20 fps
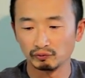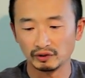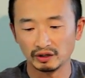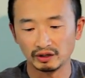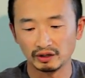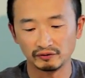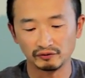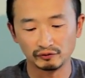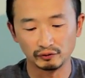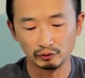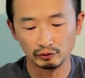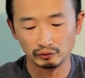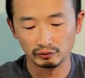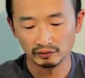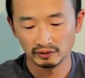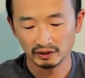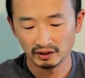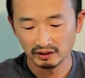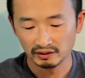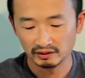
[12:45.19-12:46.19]
If you,
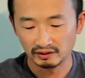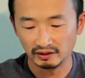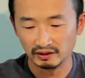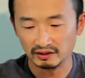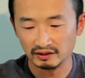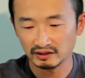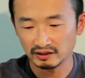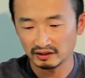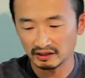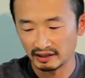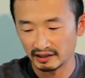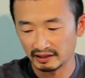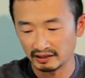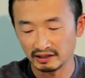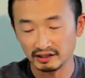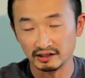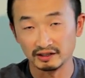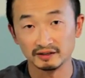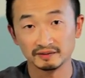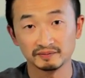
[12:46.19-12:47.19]
this line
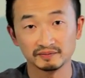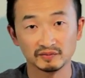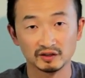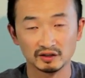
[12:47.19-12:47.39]
here,